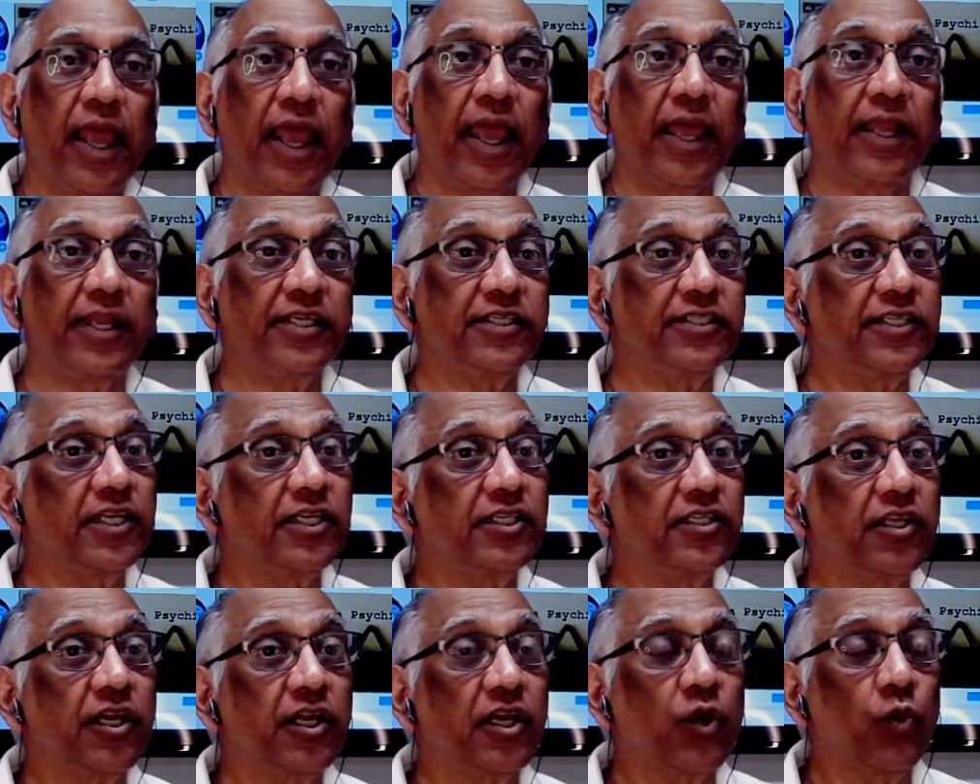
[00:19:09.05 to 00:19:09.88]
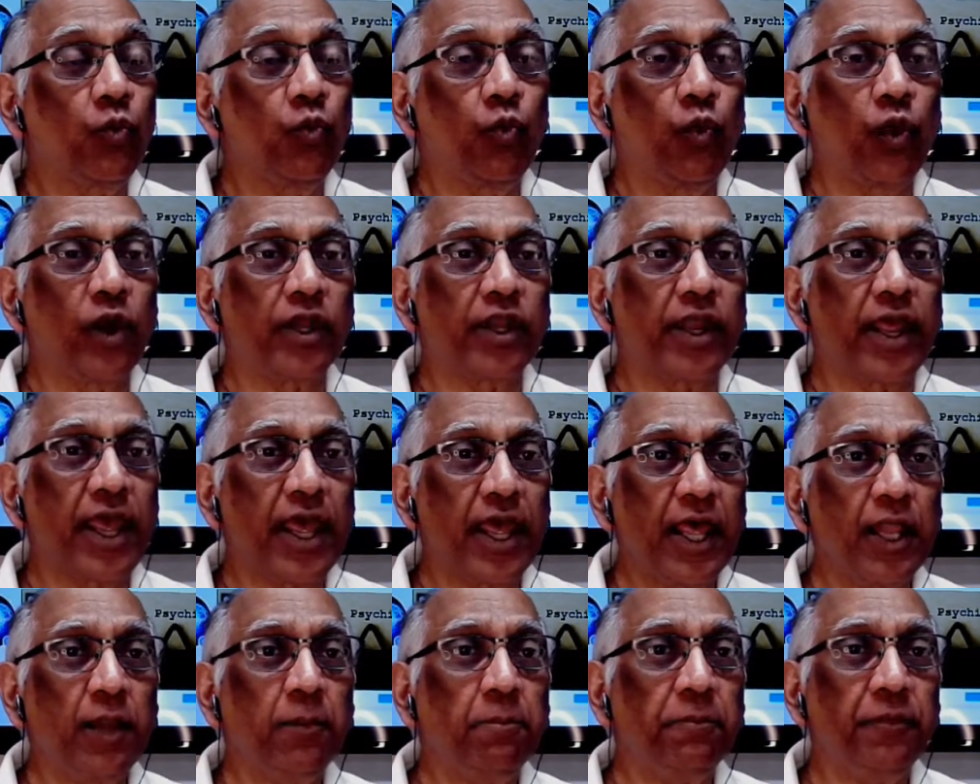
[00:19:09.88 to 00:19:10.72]
and he says the what
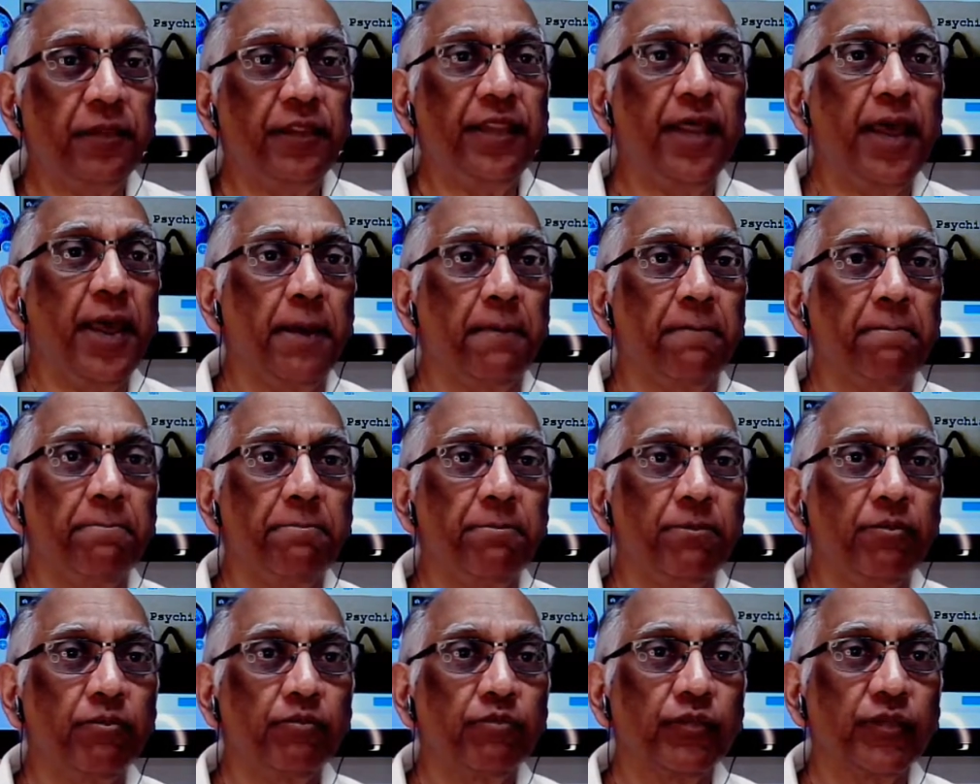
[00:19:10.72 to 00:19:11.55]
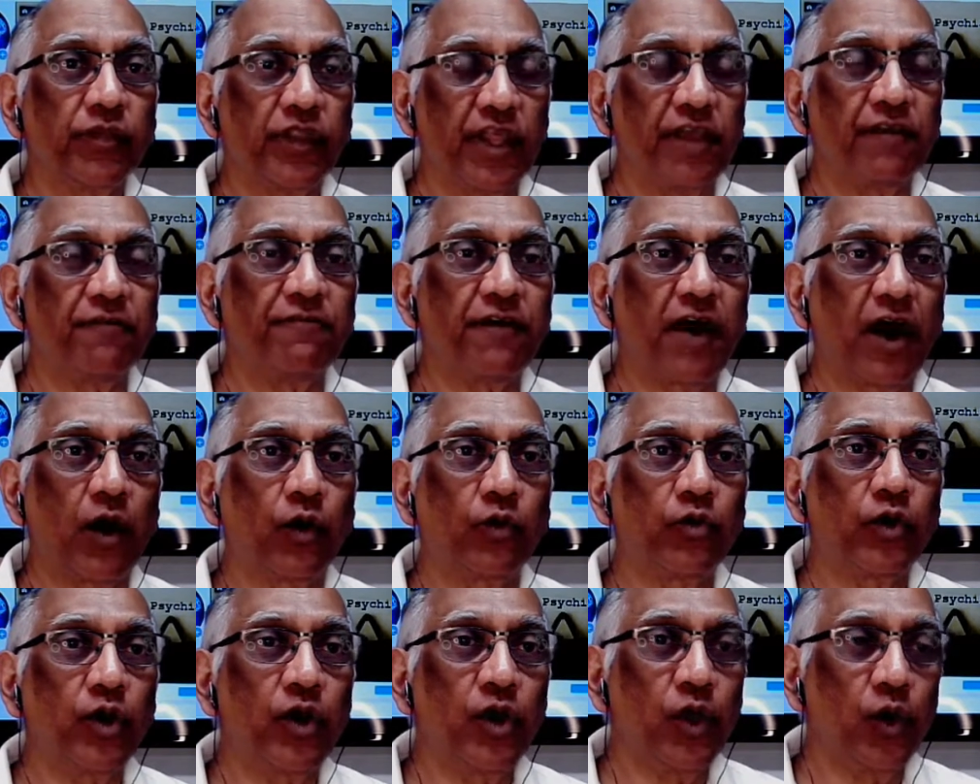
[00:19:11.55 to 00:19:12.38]
helped them they
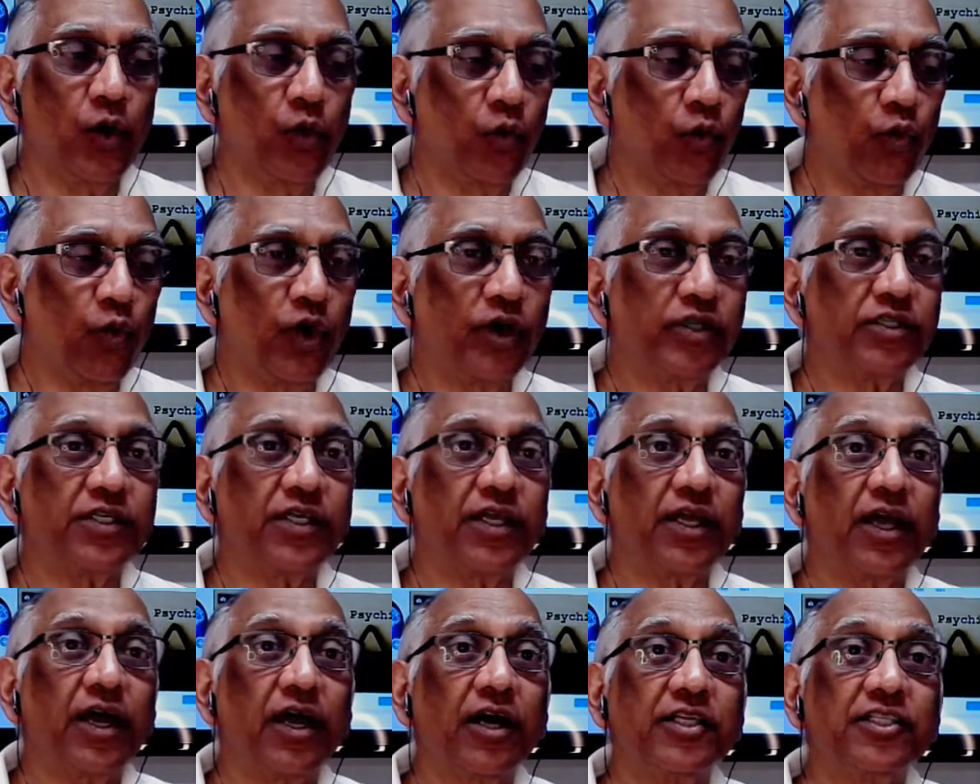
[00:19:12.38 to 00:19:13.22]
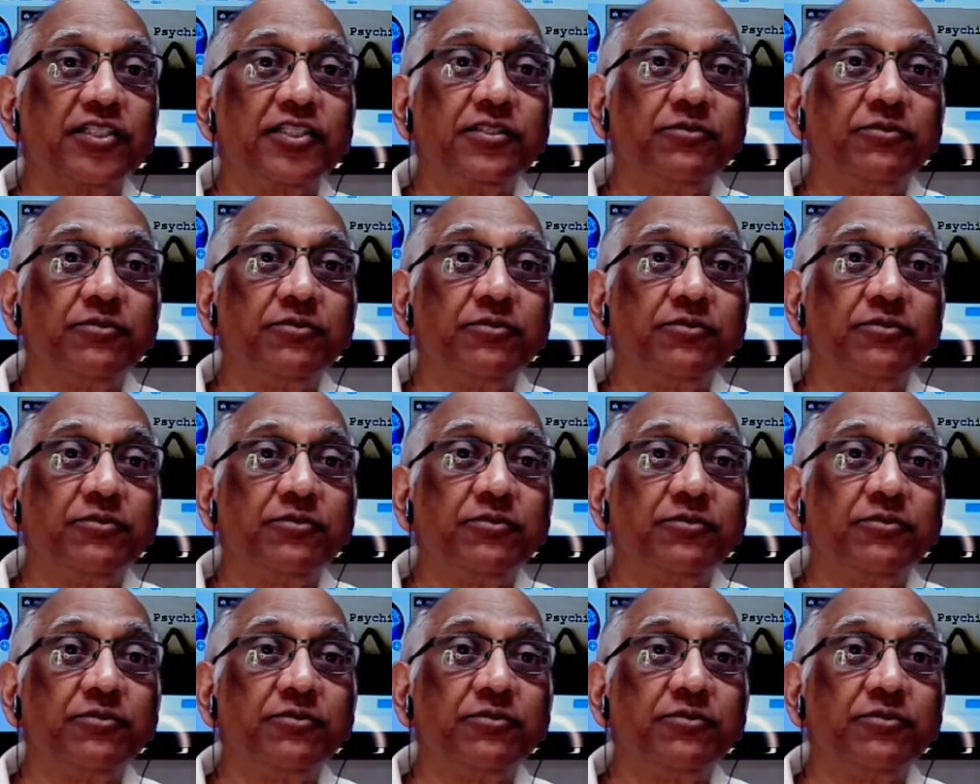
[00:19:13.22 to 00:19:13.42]
found whiskey. was a,